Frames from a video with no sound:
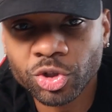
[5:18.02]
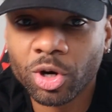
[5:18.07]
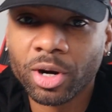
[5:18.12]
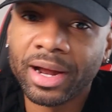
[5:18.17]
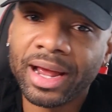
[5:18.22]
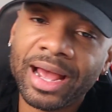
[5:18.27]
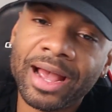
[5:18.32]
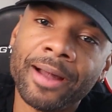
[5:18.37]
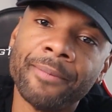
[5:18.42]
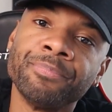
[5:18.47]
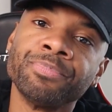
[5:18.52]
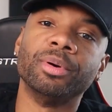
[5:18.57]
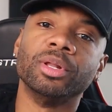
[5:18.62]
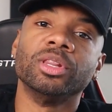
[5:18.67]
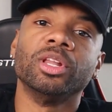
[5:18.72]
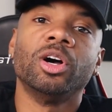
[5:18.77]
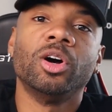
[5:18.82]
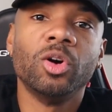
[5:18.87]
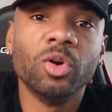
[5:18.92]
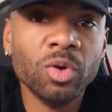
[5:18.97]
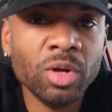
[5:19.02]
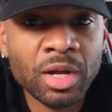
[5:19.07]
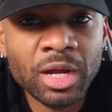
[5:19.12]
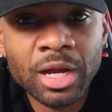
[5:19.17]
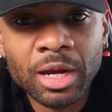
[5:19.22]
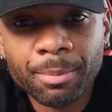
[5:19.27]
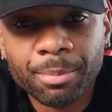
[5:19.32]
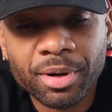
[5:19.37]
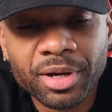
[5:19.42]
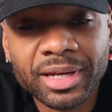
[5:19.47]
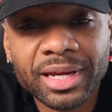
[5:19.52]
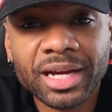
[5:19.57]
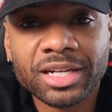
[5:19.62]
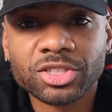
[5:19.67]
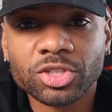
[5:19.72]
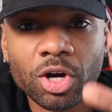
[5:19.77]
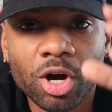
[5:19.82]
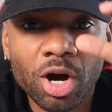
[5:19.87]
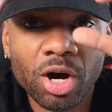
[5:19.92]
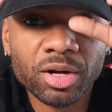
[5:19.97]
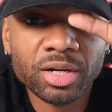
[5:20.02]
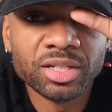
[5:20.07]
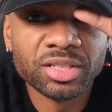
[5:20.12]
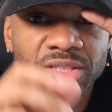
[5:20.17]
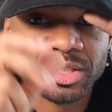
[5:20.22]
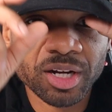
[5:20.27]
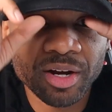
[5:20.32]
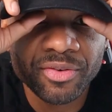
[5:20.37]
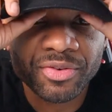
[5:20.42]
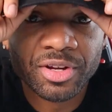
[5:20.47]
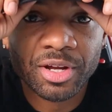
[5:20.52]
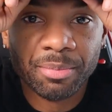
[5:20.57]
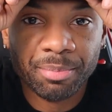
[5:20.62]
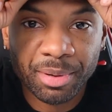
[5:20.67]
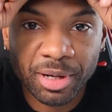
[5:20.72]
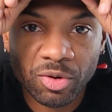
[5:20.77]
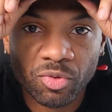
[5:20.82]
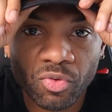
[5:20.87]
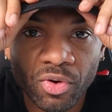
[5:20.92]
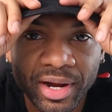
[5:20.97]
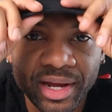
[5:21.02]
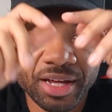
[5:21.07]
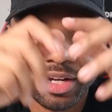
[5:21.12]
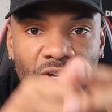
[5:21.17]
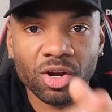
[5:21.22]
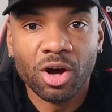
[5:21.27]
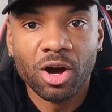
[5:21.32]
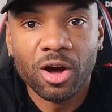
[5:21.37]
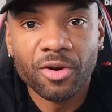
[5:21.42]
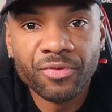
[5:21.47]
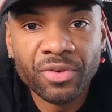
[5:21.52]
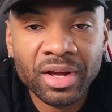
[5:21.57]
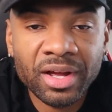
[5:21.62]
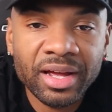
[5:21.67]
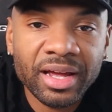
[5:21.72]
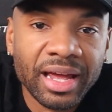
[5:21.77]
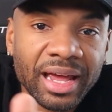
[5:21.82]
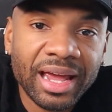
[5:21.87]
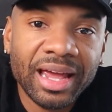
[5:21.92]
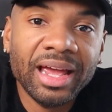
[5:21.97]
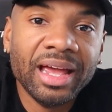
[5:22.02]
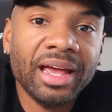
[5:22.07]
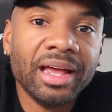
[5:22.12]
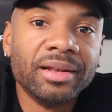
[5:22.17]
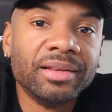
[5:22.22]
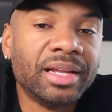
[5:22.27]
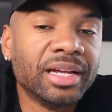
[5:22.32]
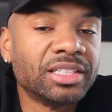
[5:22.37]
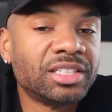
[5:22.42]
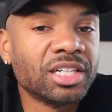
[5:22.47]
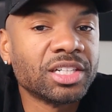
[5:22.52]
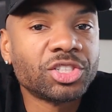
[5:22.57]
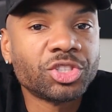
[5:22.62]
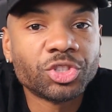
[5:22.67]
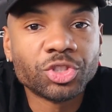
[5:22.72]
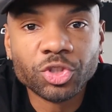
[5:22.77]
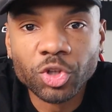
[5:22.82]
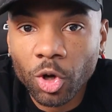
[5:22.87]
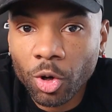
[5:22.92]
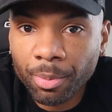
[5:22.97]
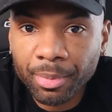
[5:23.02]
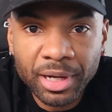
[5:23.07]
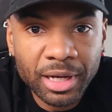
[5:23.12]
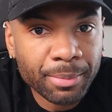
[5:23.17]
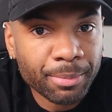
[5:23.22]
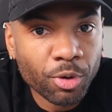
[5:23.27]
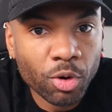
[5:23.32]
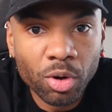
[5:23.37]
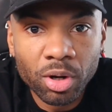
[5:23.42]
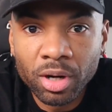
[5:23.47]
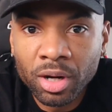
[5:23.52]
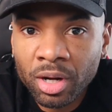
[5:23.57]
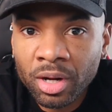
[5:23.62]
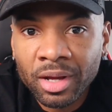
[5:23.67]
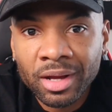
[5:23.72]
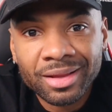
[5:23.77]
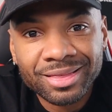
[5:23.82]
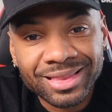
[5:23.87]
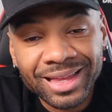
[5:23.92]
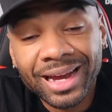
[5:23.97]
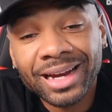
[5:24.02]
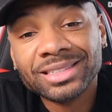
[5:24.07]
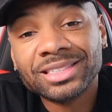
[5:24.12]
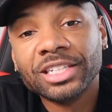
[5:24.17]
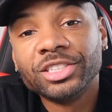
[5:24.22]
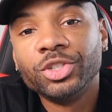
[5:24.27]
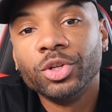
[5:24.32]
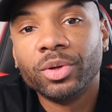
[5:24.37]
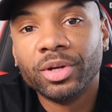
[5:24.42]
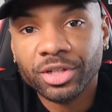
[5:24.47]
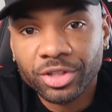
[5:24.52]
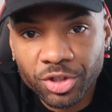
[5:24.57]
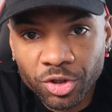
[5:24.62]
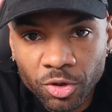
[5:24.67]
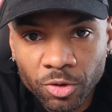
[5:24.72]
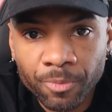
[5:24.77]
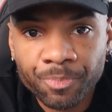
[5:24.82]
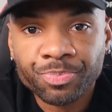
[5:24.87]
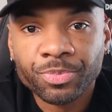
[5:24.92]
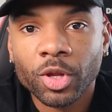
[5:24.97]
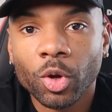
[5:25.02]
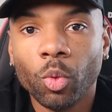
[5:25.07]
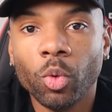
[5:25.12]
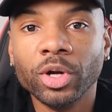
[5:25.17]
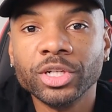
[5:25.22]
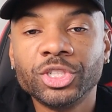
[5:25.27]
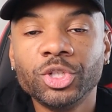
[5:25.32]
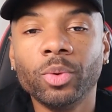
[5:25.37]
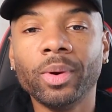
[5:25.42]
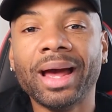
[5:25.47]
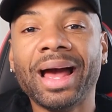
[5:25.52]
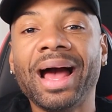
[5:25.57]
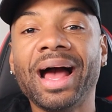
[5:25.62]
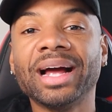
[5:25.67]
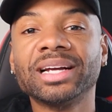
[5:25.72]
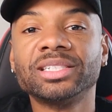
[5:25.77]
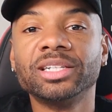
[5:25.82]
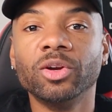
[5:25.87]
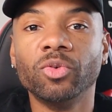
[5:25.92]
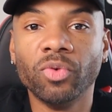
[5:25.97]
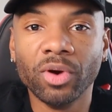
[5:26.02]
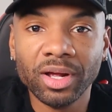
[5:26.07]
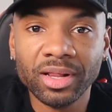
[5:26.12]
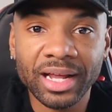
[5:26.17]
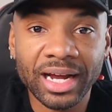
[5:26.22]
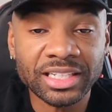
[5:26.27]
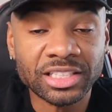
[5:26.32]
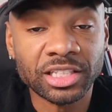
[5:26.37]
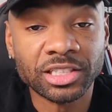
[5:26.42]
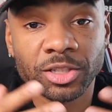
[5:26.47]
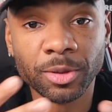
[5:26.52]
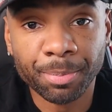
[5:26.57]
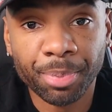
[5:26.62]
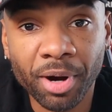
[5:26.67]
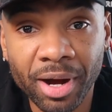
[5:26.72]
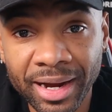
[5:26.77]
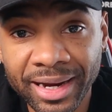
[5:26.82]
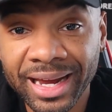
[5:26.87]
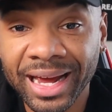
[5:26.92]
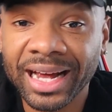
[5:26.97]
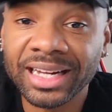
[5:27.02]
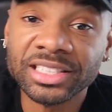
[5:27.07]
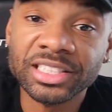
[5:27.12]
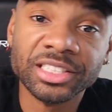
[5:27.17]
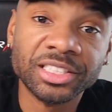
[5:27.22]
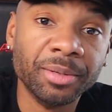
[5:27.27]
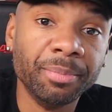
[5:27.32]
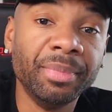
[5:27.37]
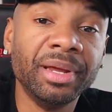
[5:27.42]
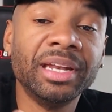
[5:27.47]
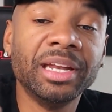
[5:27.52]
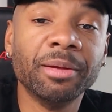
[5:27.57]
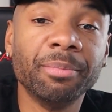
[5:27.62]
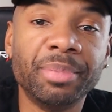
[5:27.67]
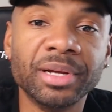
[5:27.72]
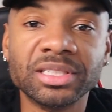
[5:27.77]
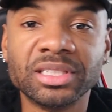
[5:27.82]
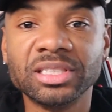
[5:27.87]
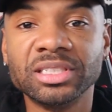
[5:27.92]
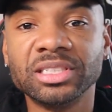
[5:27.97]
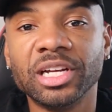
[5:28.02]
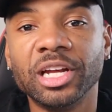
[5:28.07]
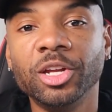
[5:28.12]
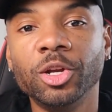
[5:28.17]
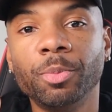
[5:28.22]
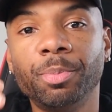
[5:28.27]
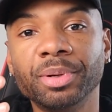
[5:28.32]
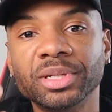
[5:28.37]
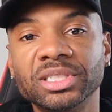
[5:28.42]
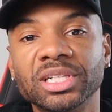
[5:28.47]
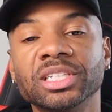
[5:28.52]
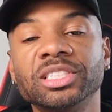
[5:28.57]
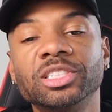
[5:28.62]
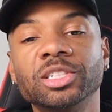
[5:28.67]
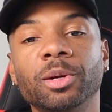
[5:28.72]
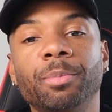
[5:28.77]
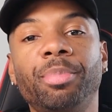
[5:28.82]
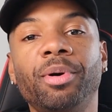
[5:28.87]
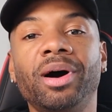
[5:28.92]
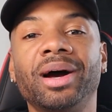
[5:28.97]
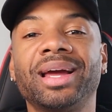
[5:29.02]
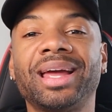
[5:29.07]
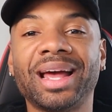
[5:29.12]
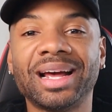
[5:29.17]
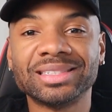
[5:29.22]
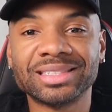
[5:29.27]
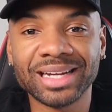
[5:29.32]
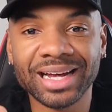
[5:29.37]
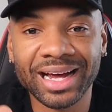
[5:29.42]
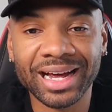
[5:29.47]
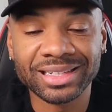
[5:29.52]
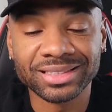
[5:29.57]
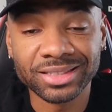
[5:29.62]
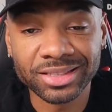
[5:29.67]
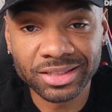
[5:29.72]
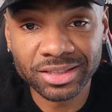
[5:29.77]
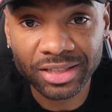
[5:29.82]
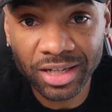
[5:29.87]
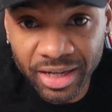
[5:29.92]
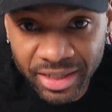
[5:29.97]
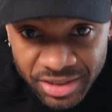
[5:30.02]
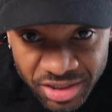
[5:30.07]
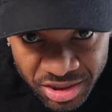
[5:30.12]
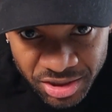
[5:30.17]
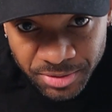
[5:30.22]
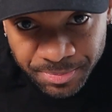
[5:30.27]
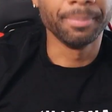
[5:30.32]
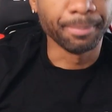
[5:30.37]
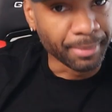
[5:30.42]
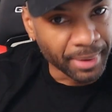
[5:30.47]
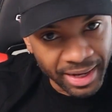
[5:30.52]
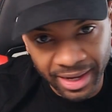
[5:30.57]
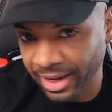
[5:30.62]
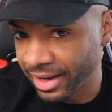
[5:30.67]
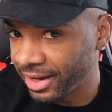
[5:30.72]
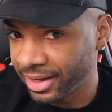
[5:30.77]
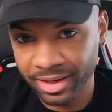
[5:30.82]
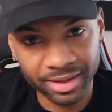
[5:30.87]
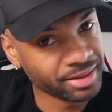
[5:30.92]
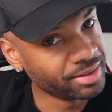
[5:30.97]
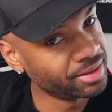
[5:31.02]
Tour hat below. But yes, all this stuff can be written off, and there's just so many more things that you can do once you actually realize that your podcast is a media business and you position your podcast as such. Man,